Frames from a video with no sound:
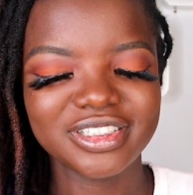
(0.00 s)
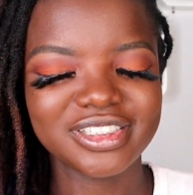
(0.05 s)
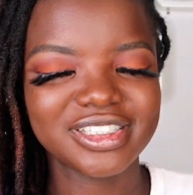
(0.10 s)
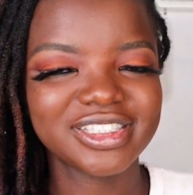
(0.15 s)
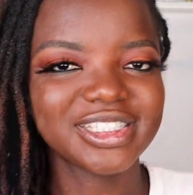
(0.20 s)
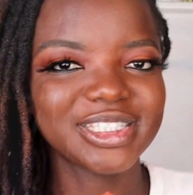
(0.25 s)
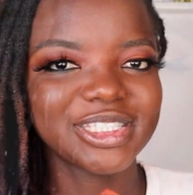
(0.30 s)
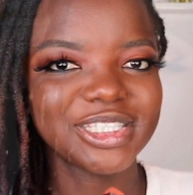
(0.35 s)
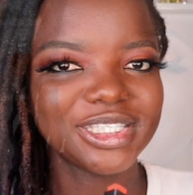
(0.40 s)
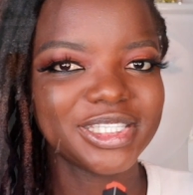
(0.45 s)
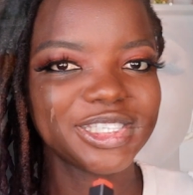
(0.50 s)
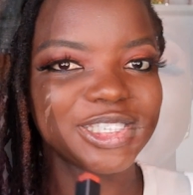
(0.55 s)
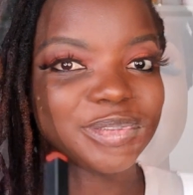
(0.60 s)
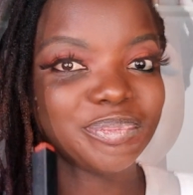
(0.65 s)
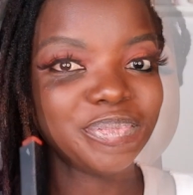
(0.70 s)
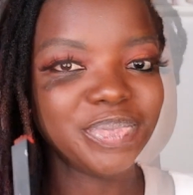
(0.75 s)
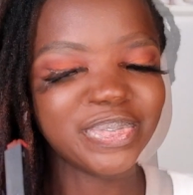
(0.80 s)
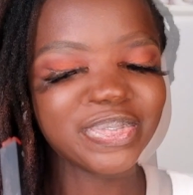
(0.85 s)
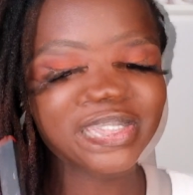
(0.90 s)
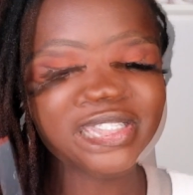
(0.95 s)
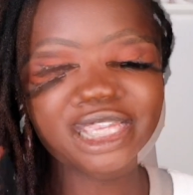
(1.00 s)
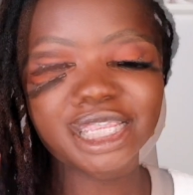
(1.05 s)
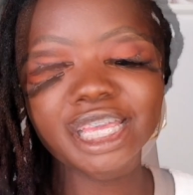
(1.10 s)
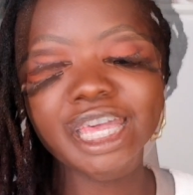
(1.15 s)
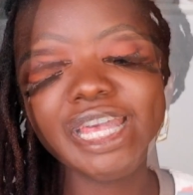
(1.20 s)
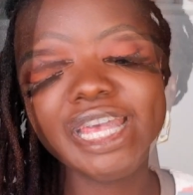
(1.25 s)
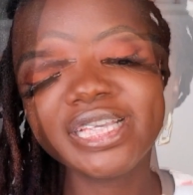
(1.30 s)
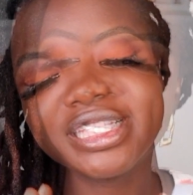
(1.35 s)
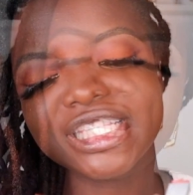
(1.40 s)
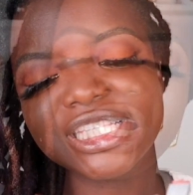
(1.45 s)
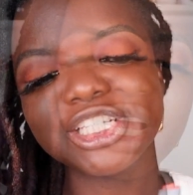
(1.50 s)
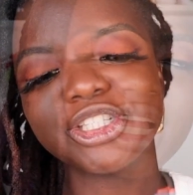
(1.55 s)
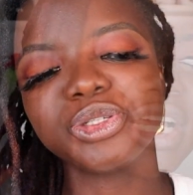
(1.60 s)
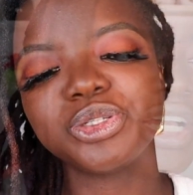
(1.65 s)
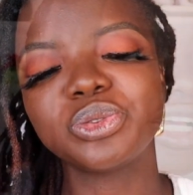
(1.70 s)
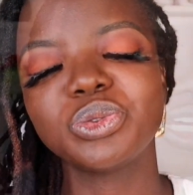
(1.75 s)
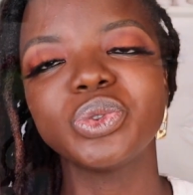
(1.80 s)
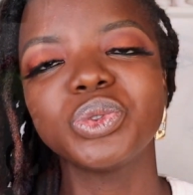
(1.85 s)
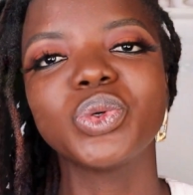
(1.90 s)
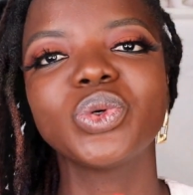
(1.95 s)
It's beautiful. Casing,
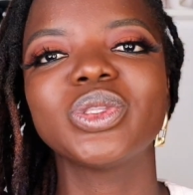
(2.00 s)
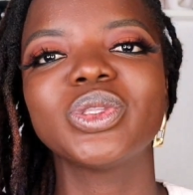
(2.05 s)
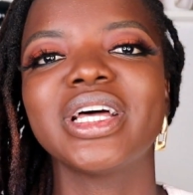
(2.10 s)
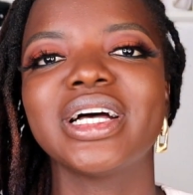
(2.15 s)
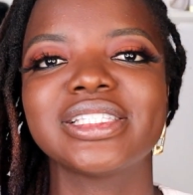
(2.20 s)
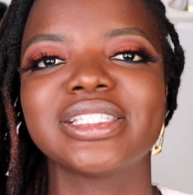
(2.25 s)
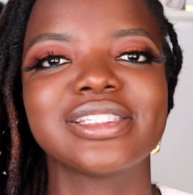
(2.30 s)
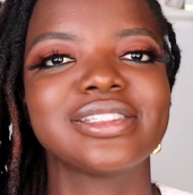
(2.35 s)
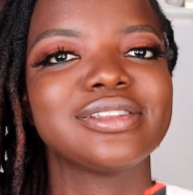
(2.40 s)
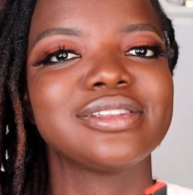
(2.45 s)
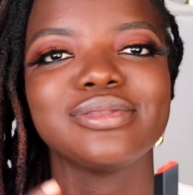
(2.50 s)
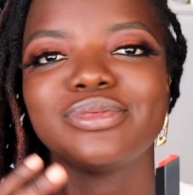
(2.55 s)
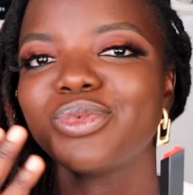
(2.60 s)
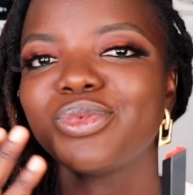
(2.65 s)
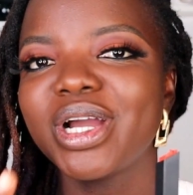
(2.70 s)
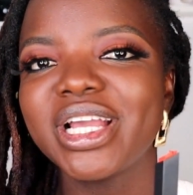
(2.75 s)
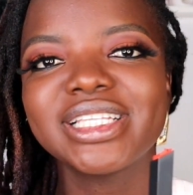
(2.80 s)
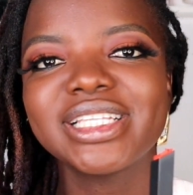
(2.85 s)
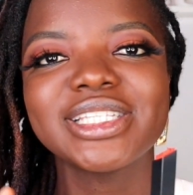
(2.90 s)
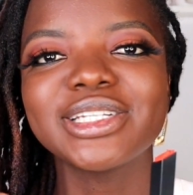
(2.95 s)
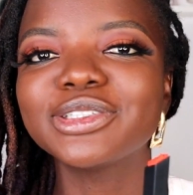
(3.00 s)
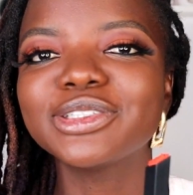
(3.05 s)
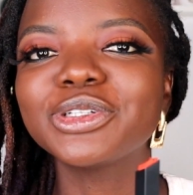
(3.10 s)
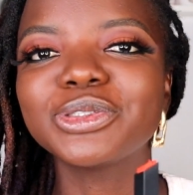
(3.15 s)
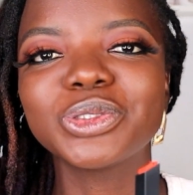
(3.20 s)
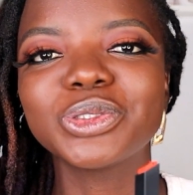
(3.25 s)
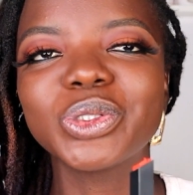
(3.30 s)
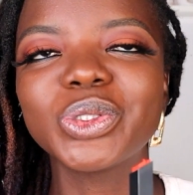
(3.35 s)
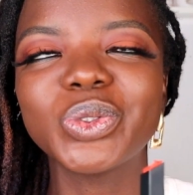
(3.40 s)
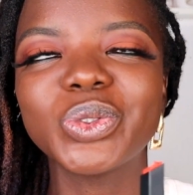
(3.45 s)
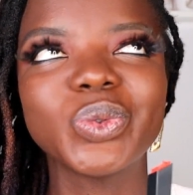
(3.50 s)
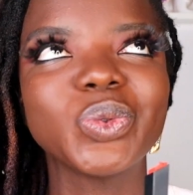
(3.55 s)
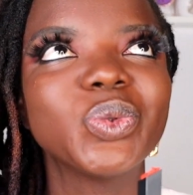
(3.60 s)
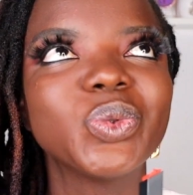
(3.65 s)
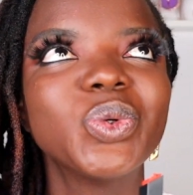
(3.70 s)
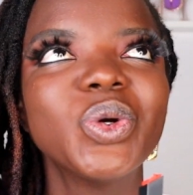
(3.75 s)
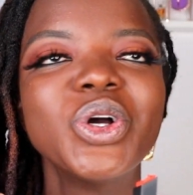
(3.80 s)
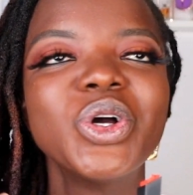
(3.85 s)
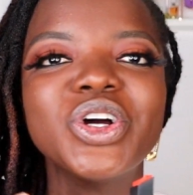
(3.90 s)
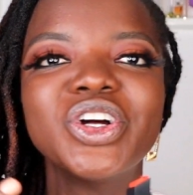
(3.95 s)
you know that YSL does not
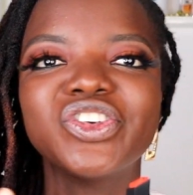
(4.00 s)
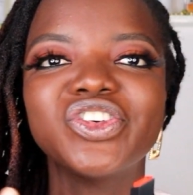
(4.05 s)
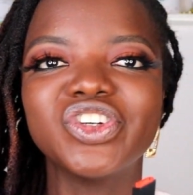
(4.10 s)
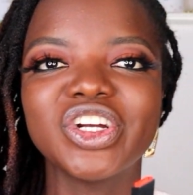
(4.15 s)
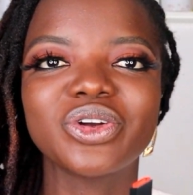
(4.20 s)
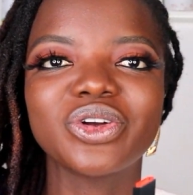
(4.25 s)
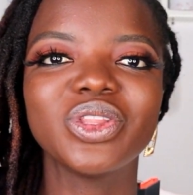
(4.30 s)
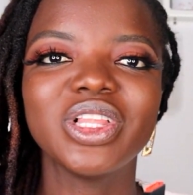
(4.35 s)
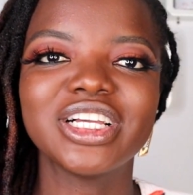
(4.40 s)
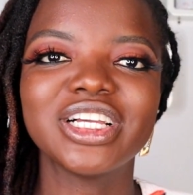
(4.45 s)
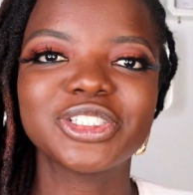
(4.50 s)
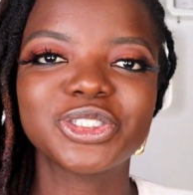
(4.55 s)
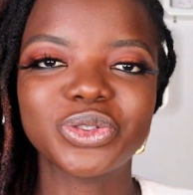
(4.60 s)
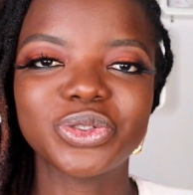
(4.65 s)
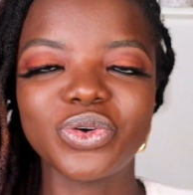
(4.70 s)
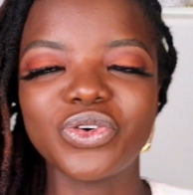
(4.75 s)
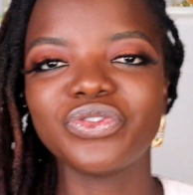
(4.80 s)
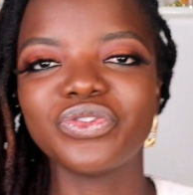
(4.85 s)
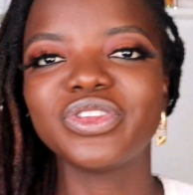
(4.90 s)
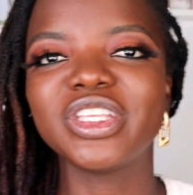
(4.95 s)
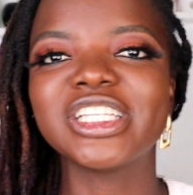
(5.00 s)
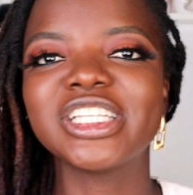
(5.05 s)
do regular stuff.